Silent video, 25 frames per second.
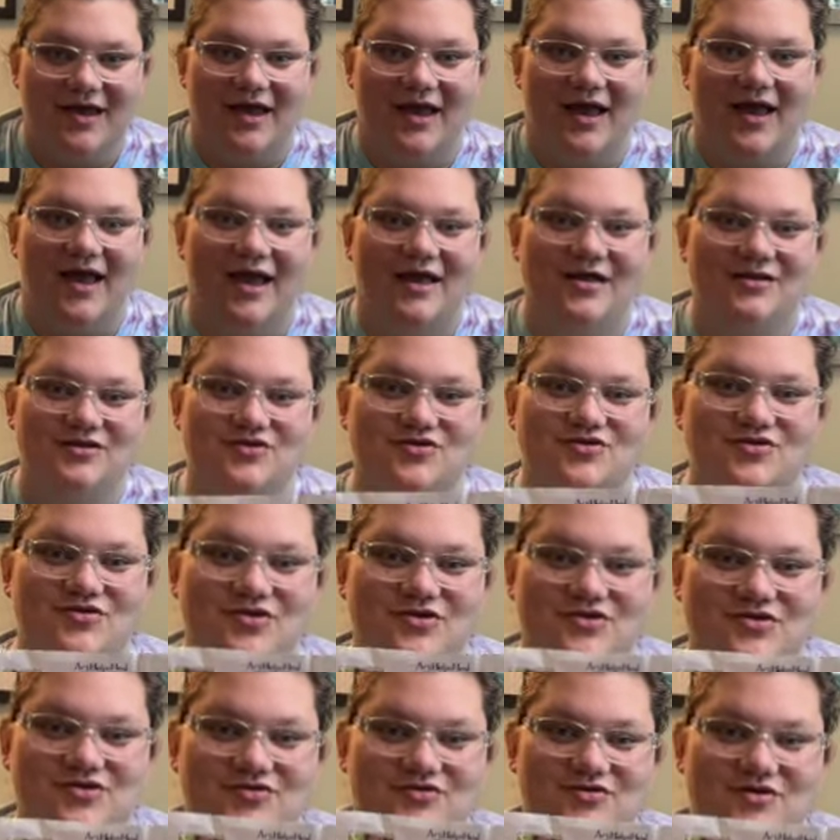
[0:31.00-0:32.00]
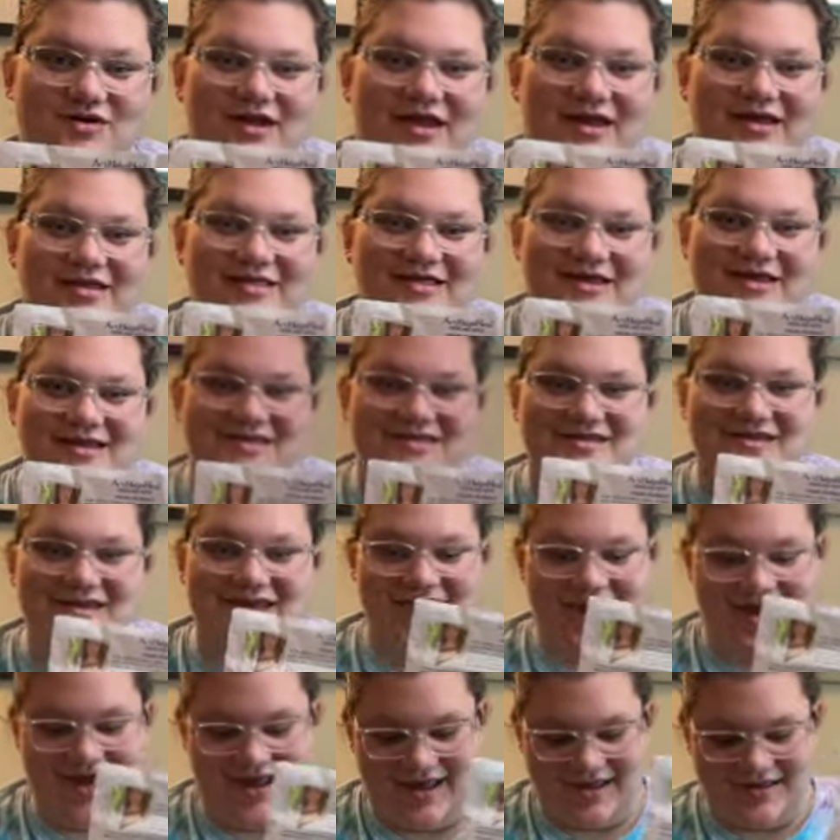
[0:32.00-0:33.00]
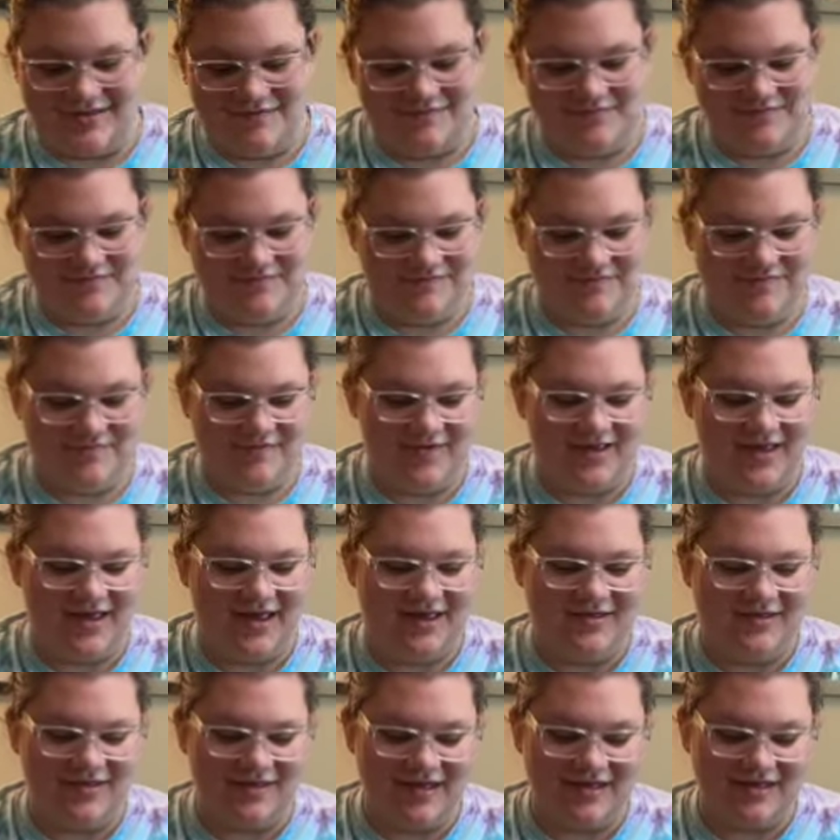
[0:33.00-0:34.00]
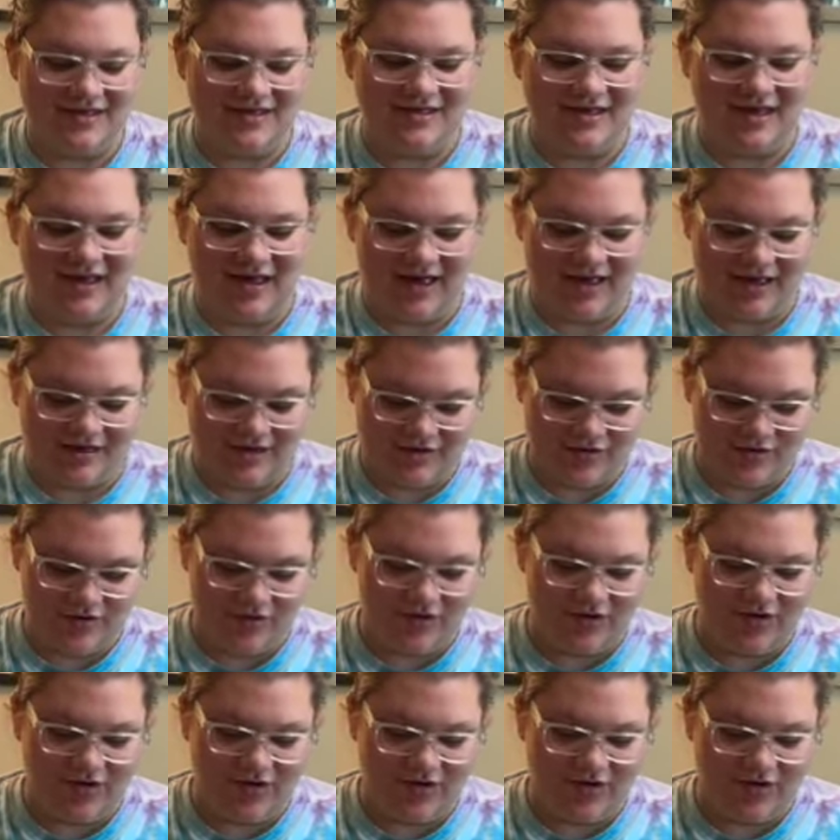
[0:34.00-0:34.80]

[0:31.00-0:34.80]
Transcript: And you can do it in this kit. In this kit you will